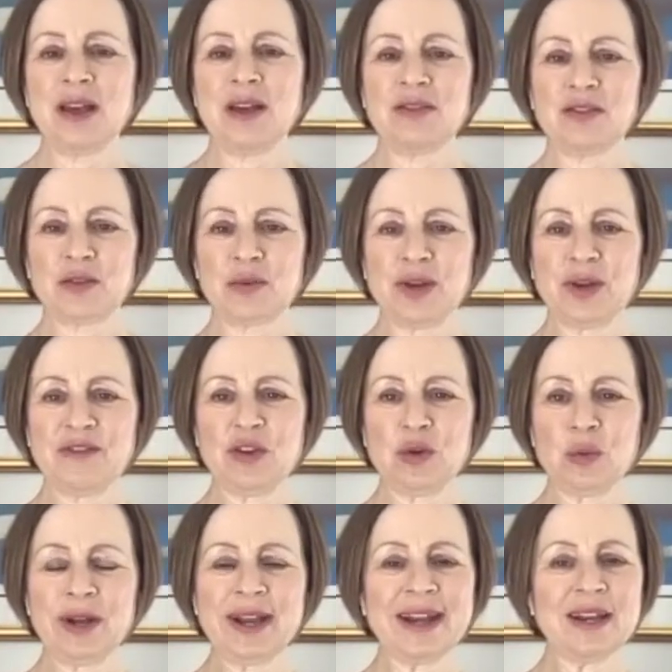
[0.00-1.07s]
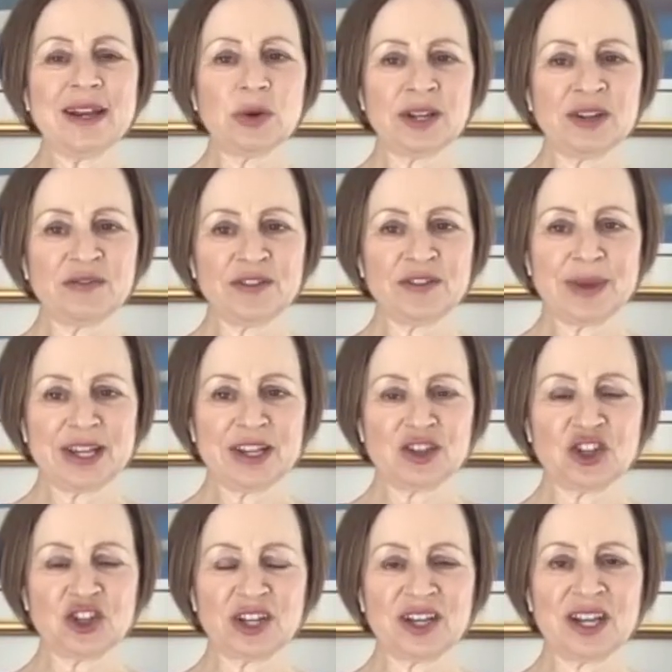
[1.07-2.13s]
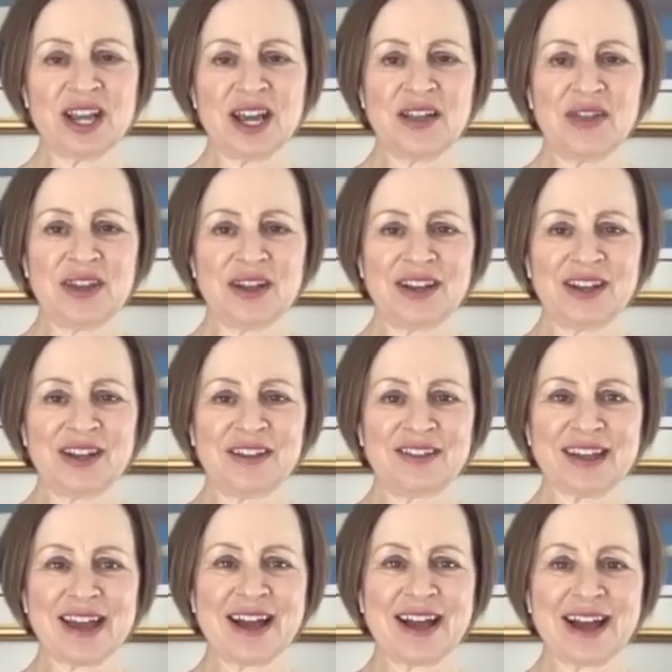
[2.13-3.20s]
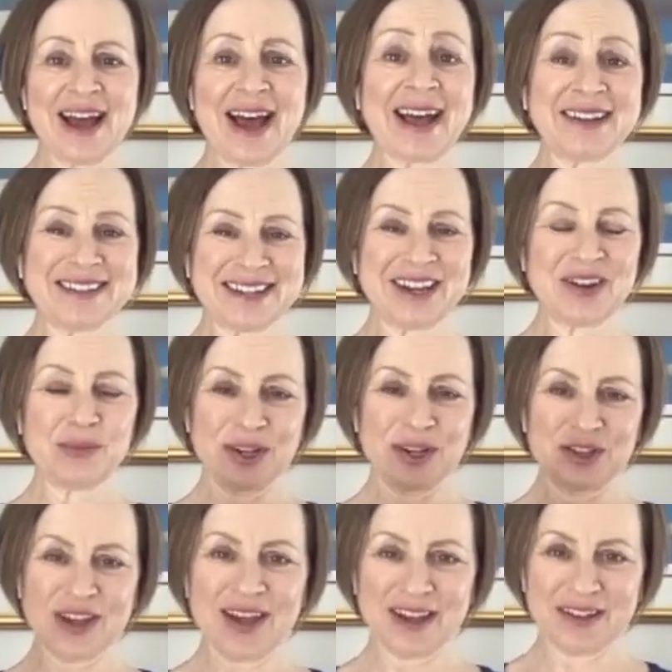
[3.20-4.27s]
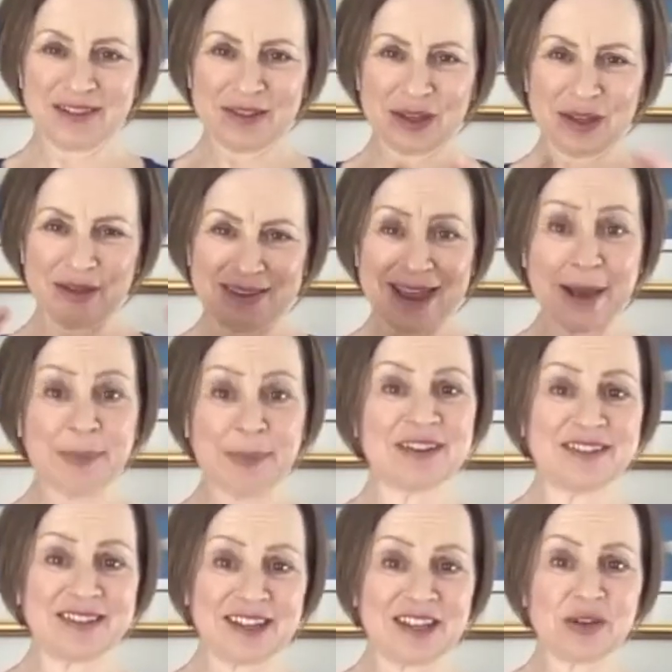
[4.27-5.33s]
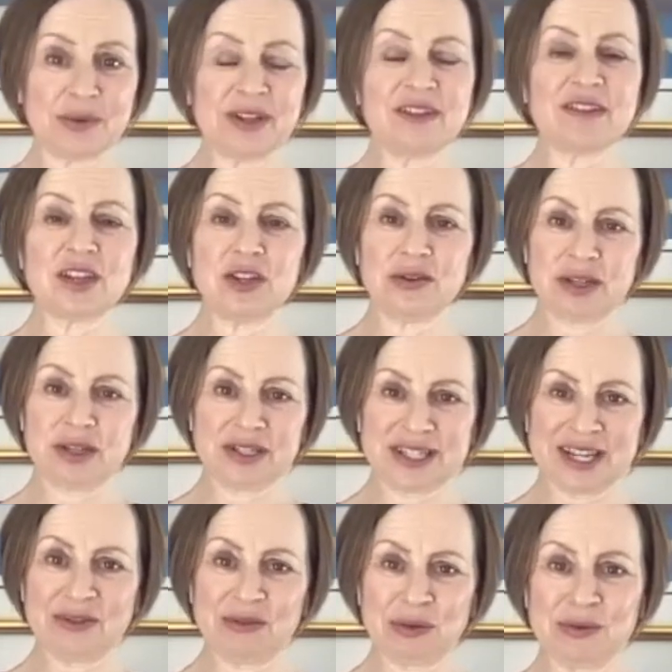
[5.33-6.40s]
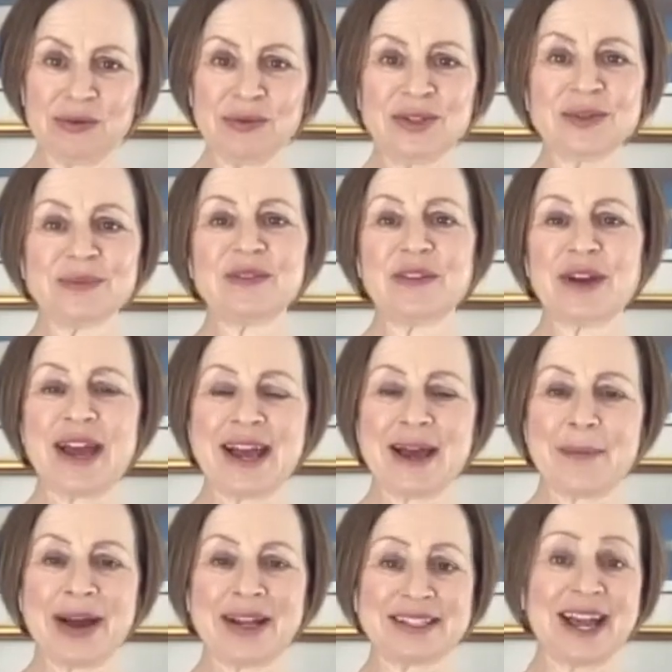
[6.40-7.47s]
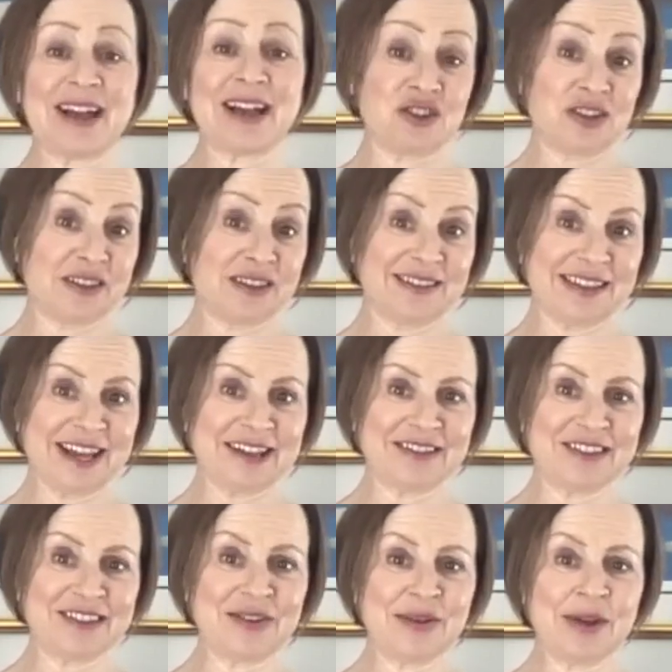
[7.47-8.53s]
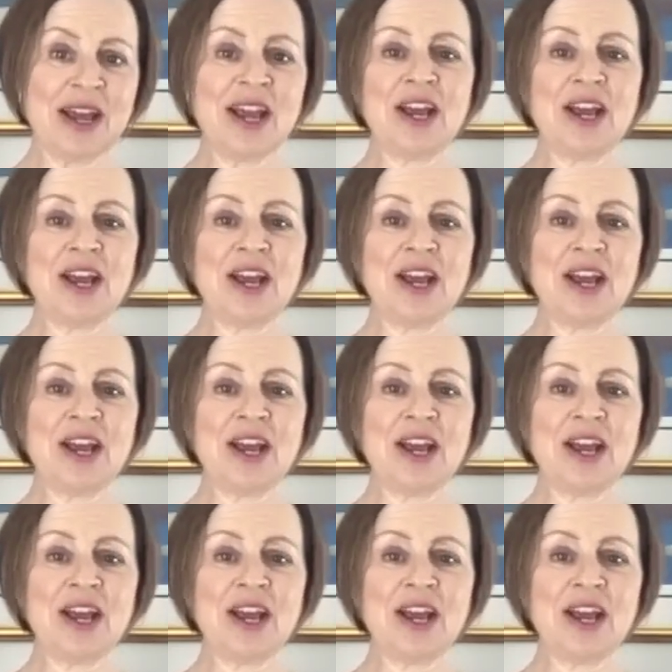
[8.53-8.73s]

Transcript: So if you want any more information, there is a handout which has this tapping sequence that you can download attached to this lesson.